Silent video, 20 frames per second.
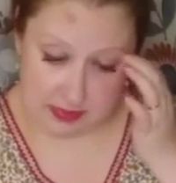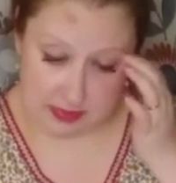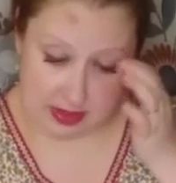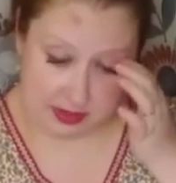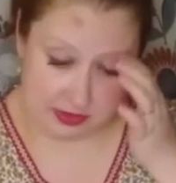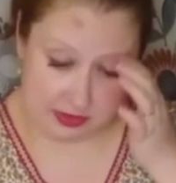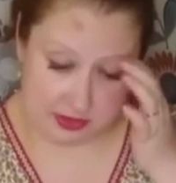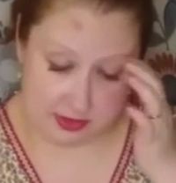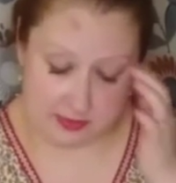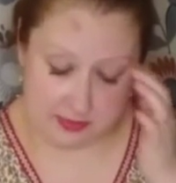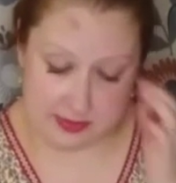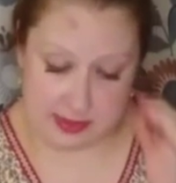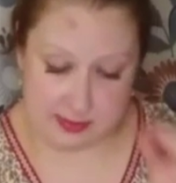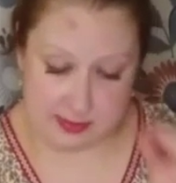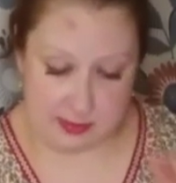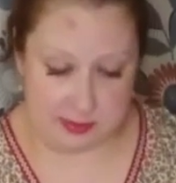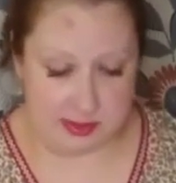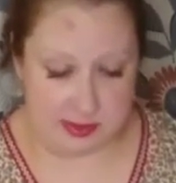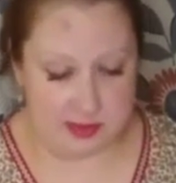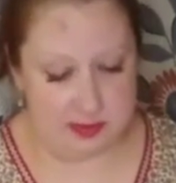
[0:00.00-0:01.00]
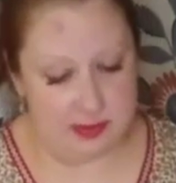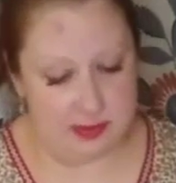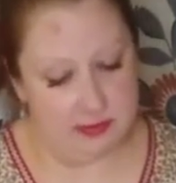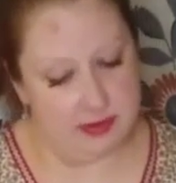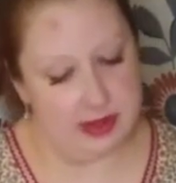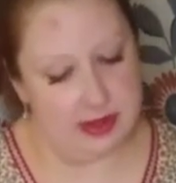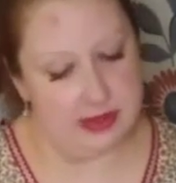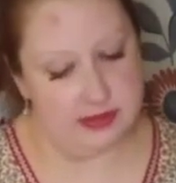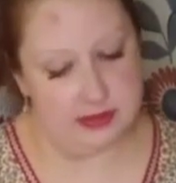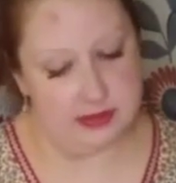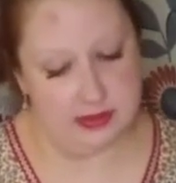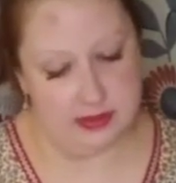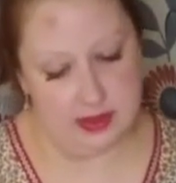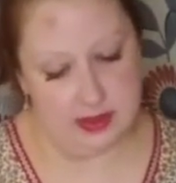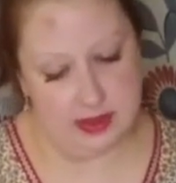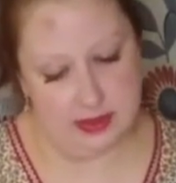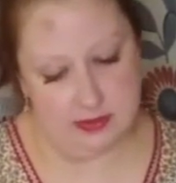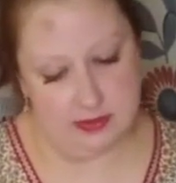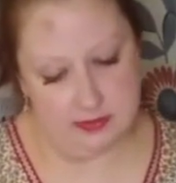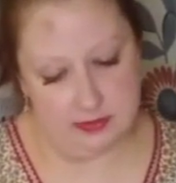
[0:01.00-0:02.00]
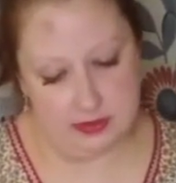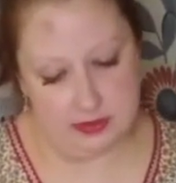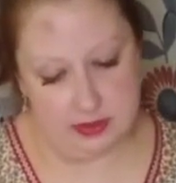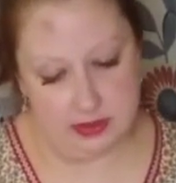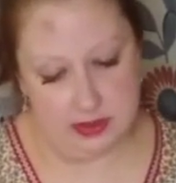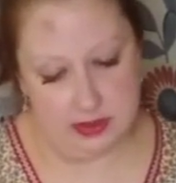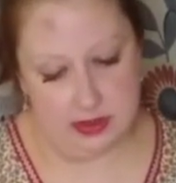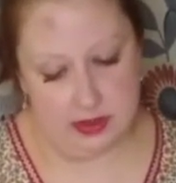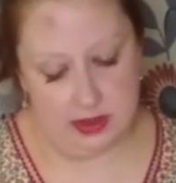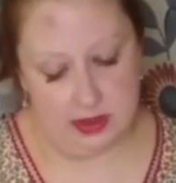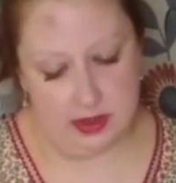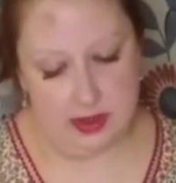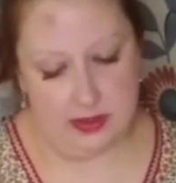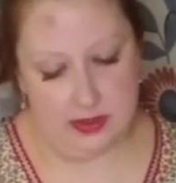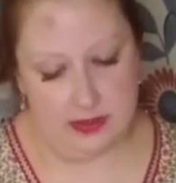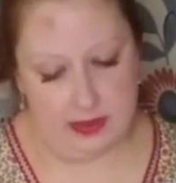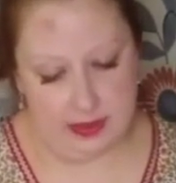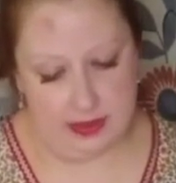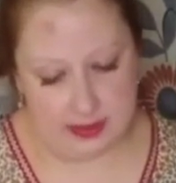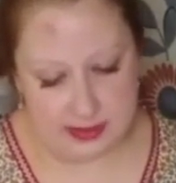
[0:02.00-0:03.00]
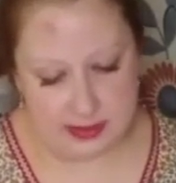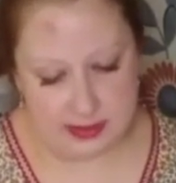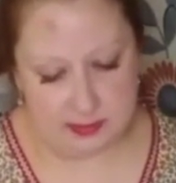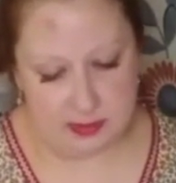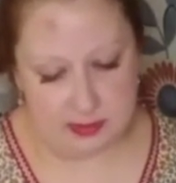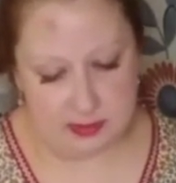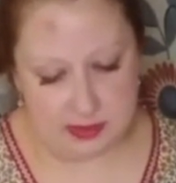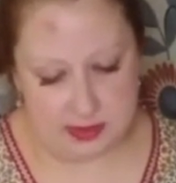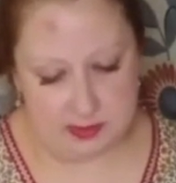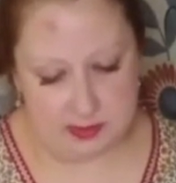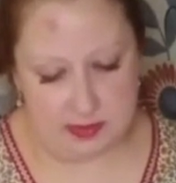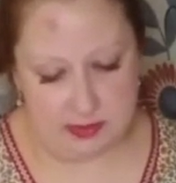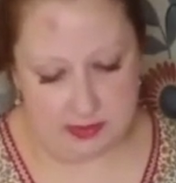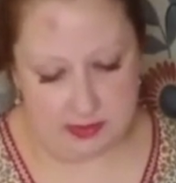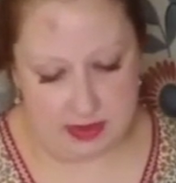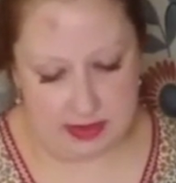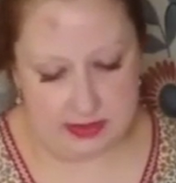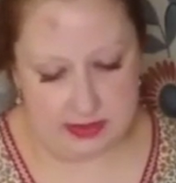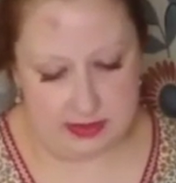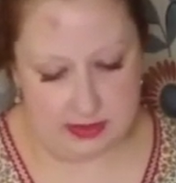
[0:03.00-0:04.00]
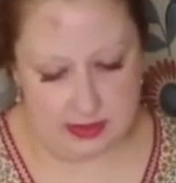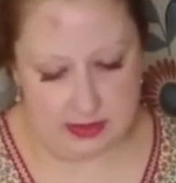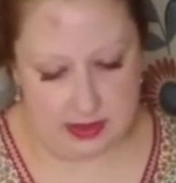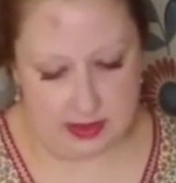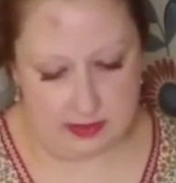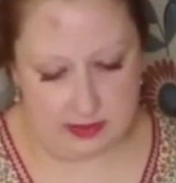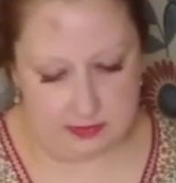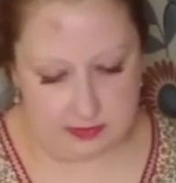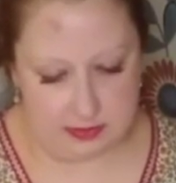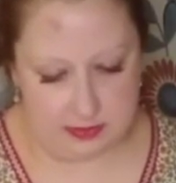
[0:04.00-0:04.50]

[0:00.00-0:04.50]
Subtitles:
I'm not sure if it's supposed to be right to left. I think it's supposed to be right to left.